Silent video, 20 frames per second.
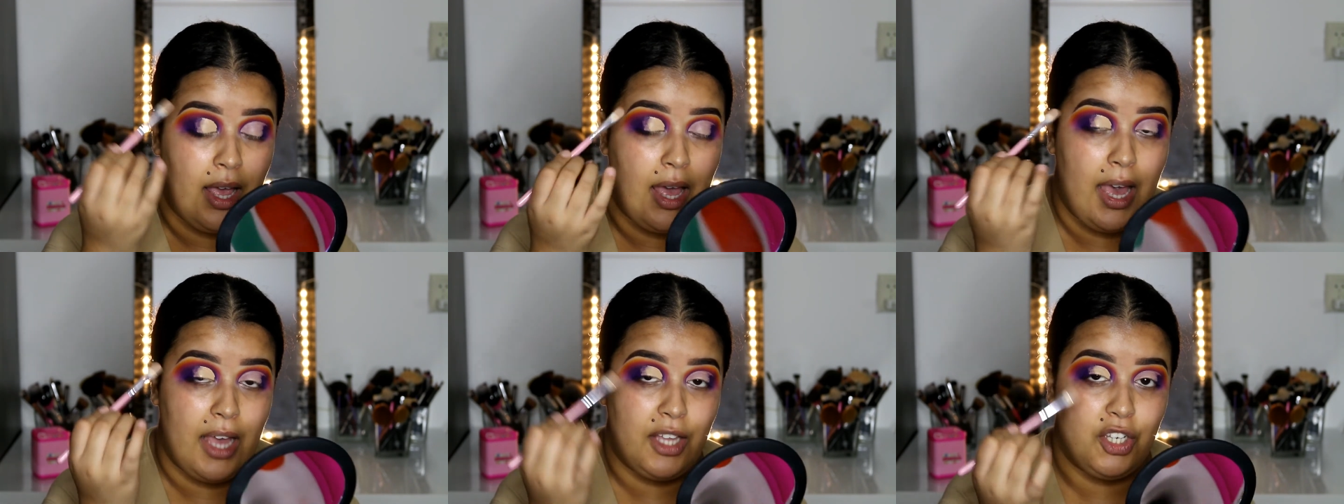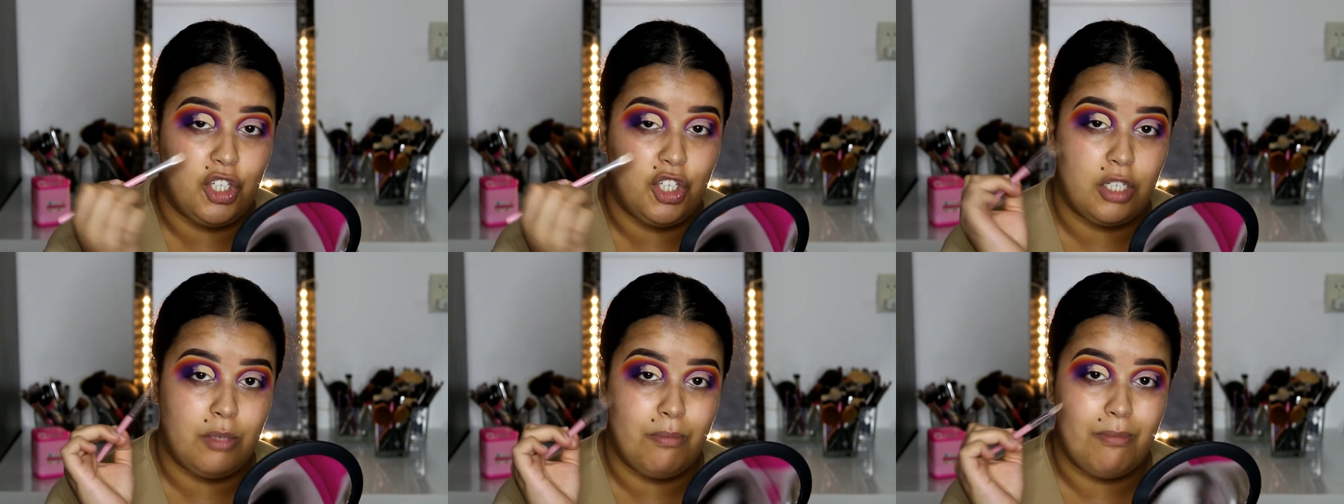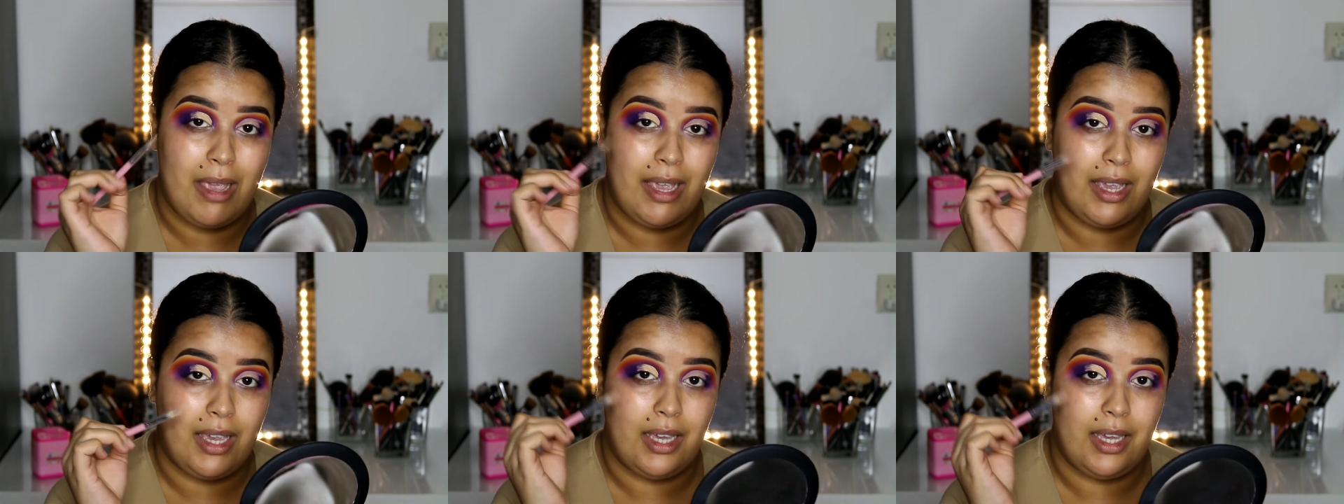and just
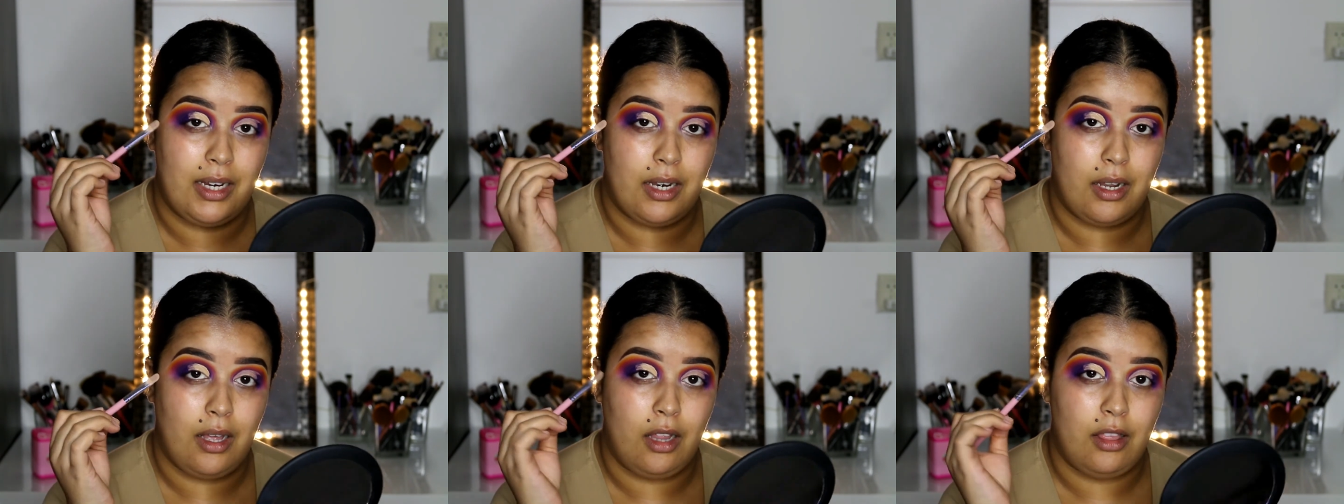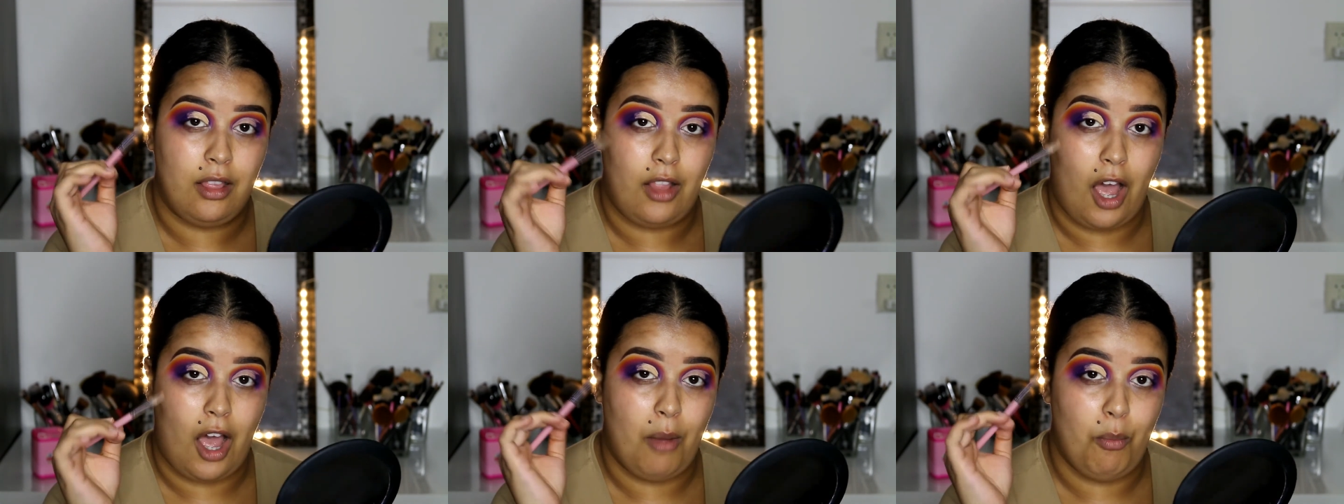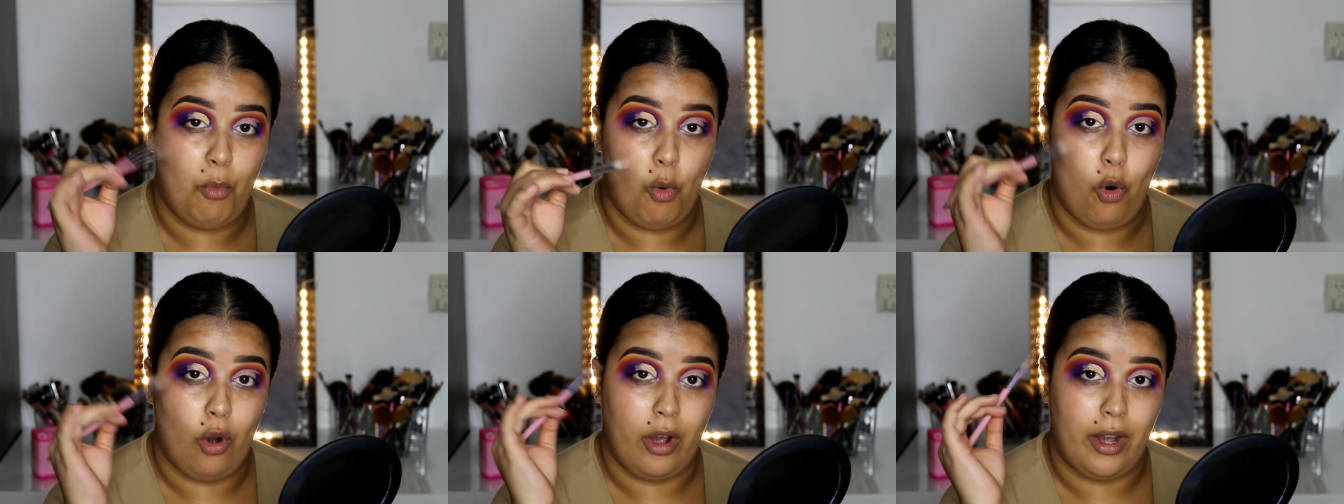make it a lot
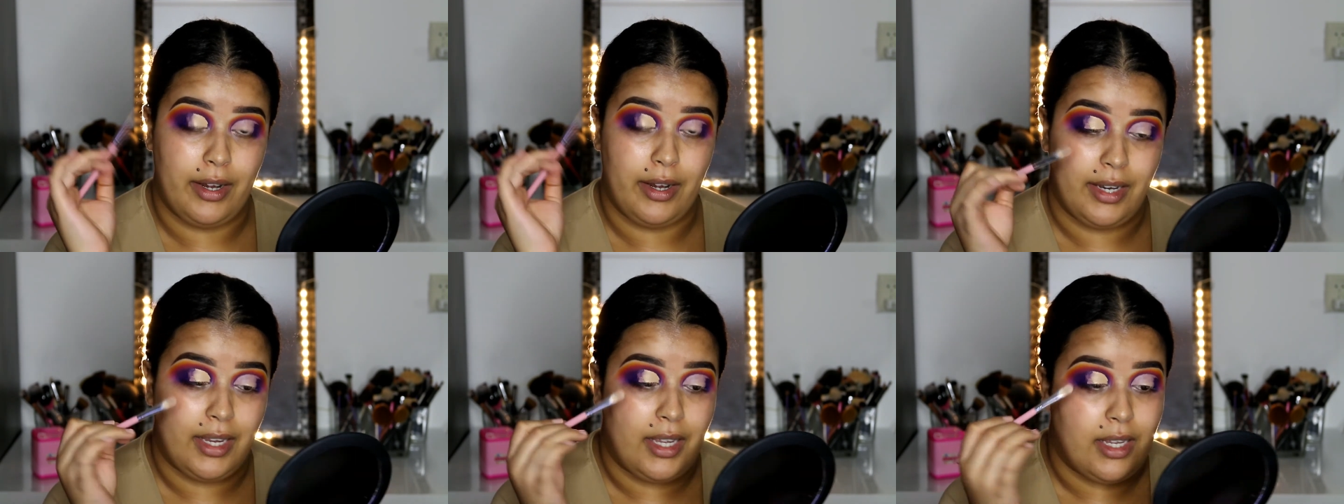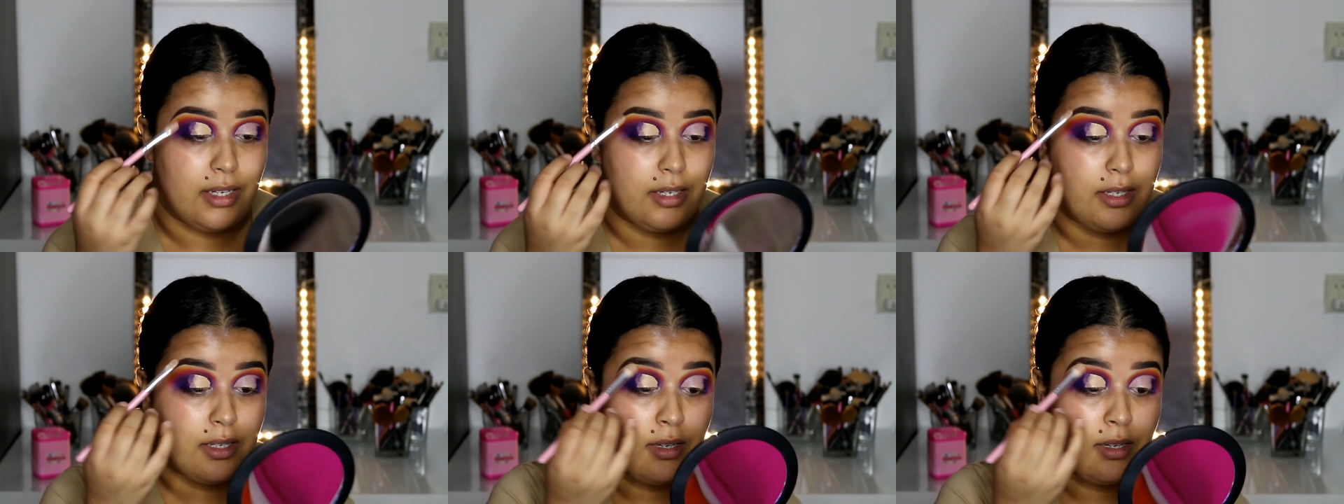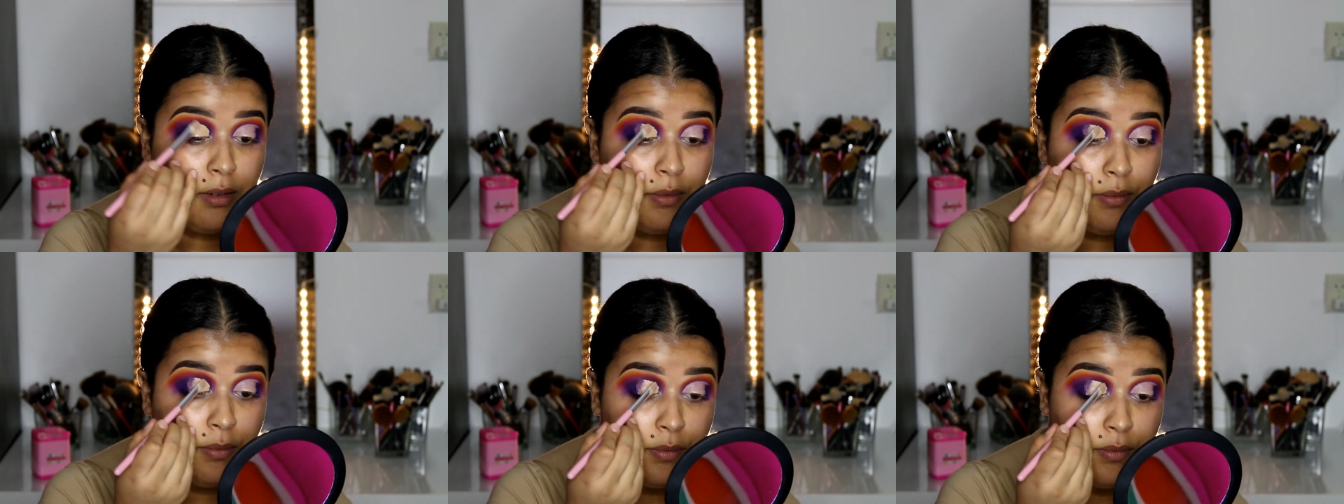more neat.
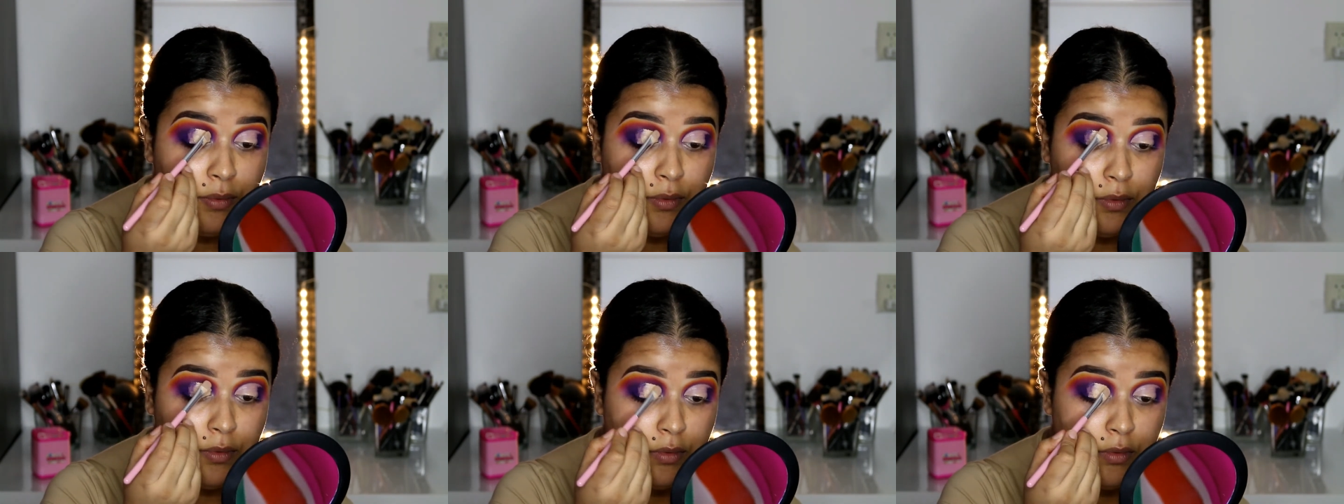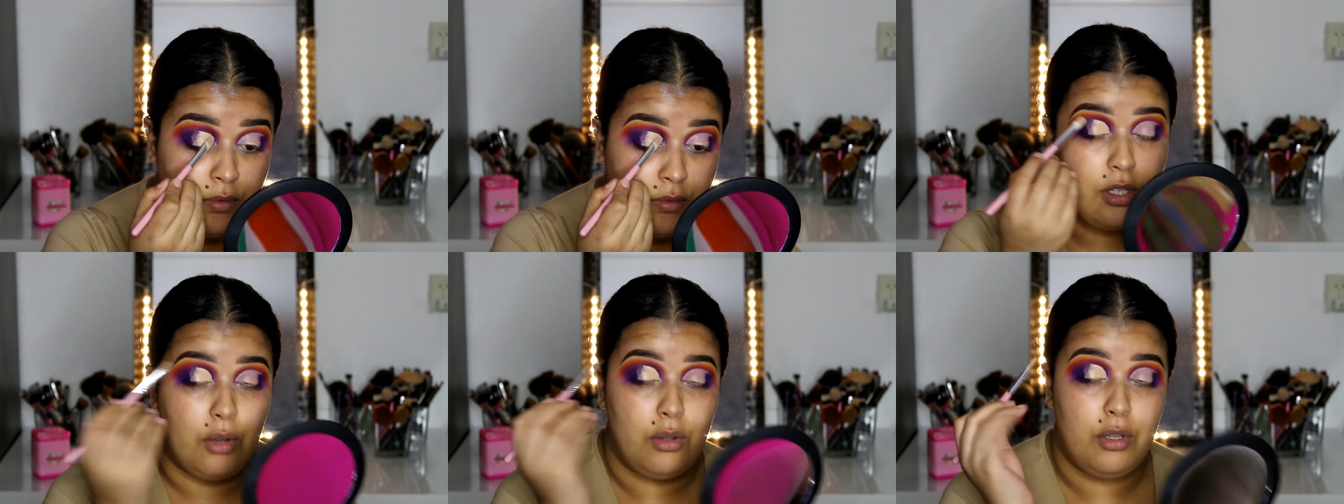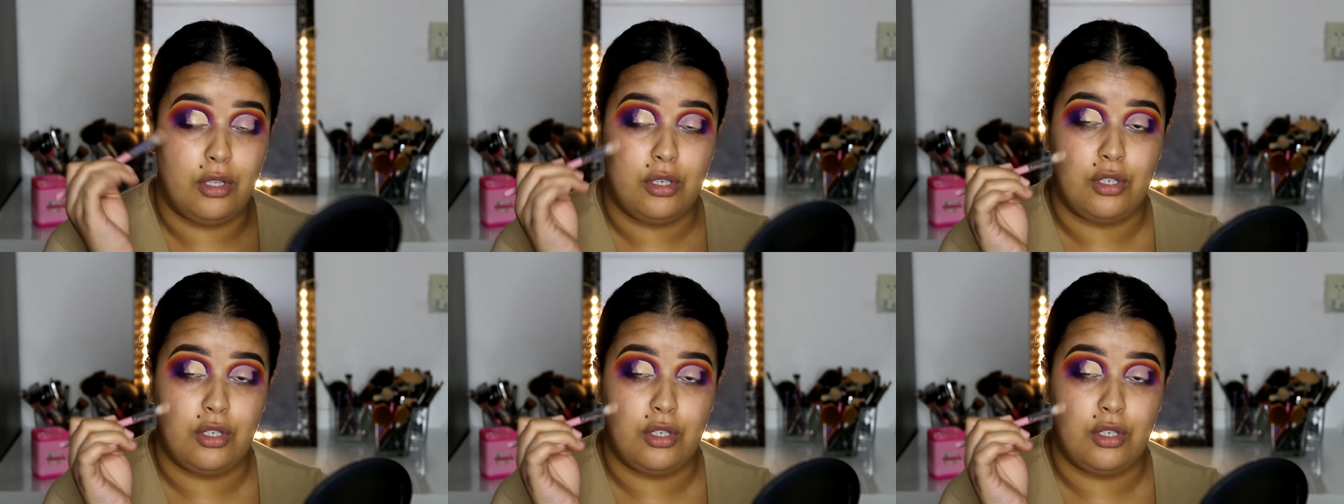So you